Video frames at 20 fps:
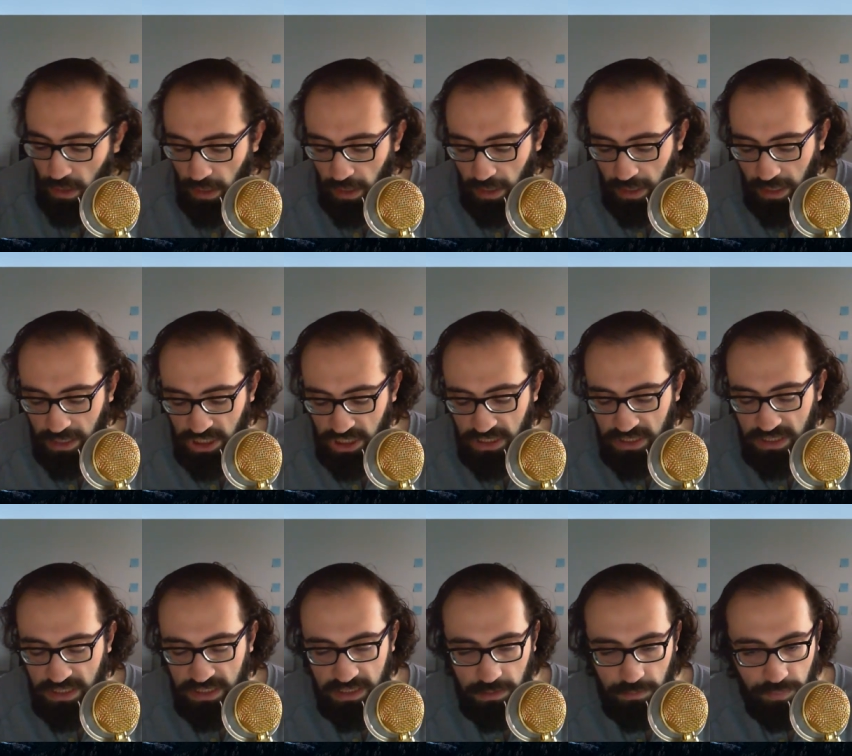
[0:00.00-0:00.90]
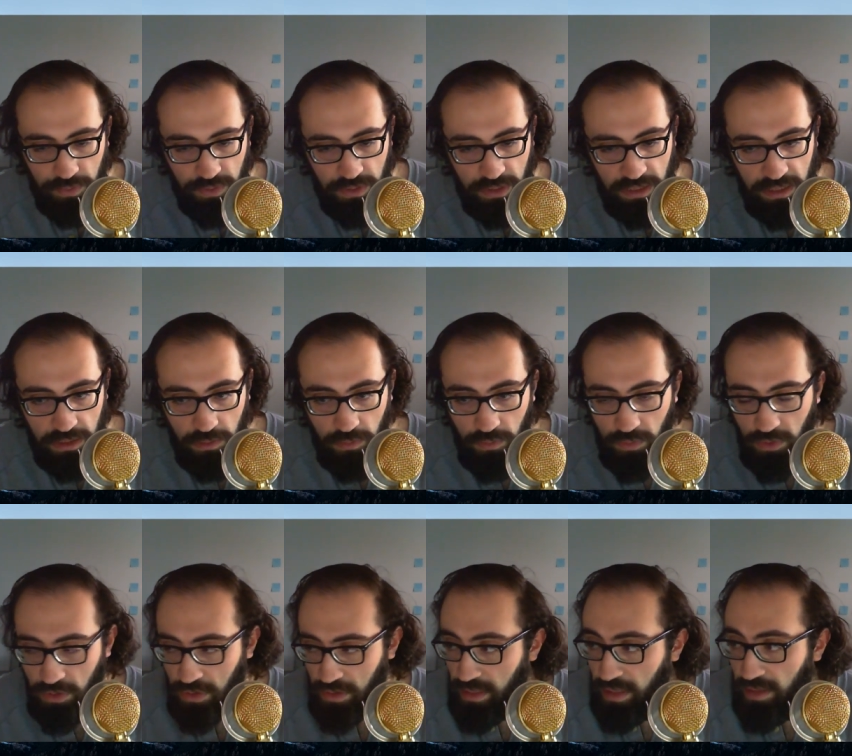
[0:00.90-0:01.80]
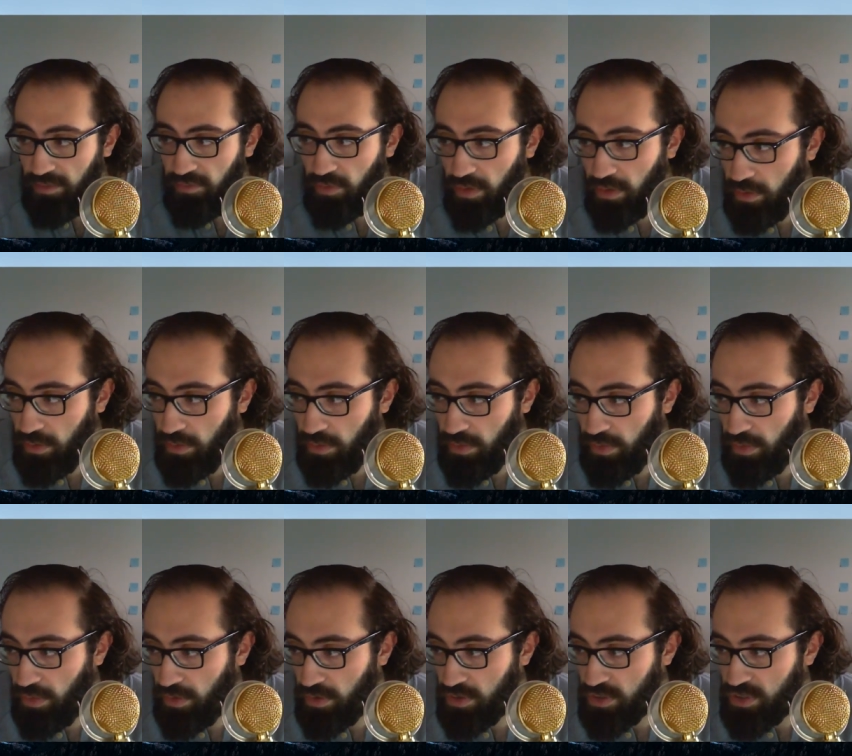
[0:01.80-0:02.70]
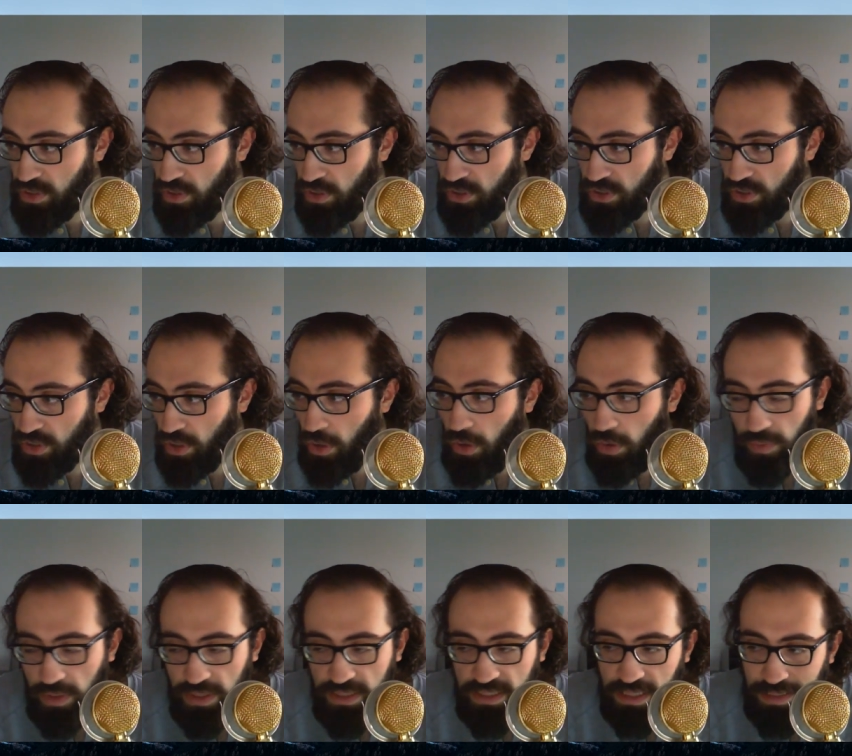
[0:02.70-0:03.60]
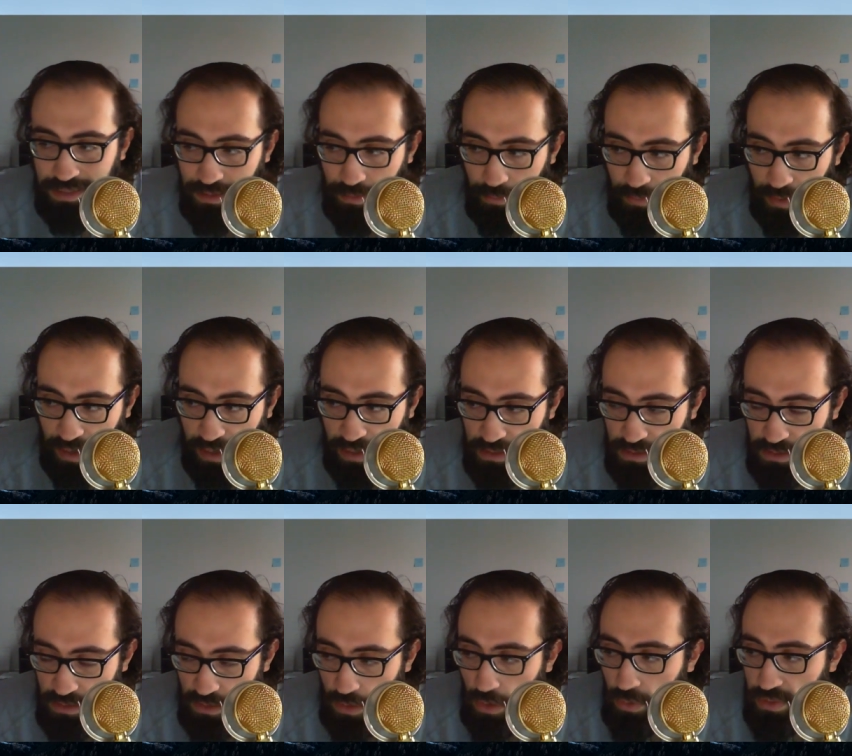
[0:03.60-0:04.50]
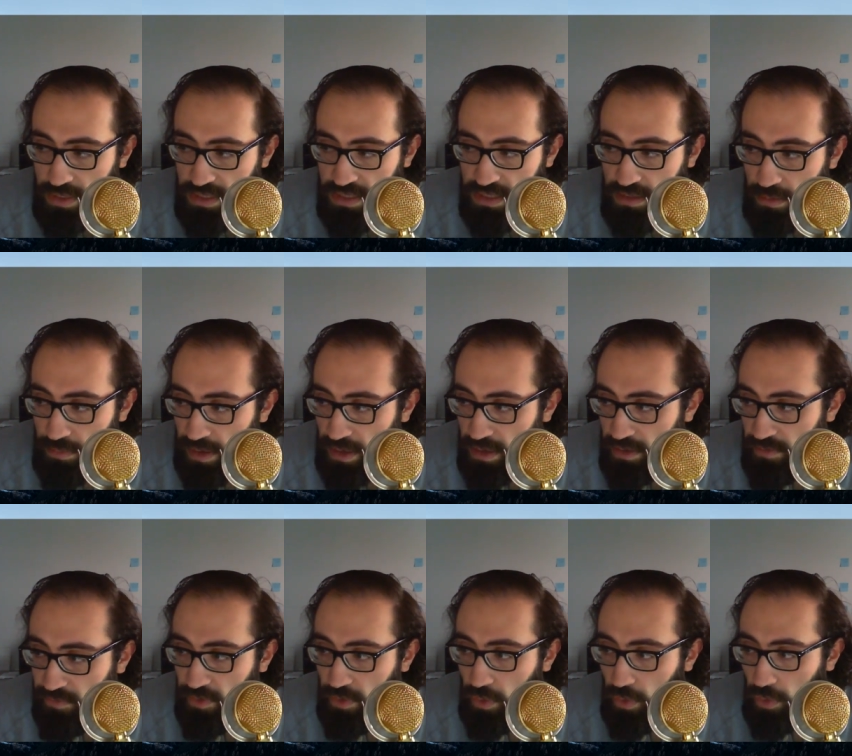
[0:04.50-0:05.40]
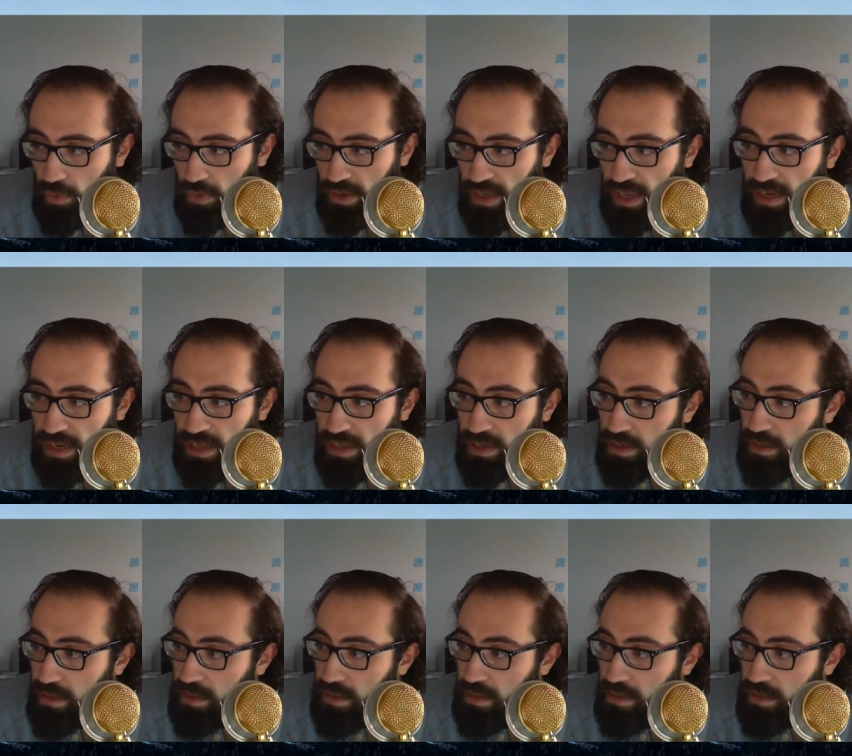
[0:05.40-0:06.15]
It just simply will never. There's always a demand for organic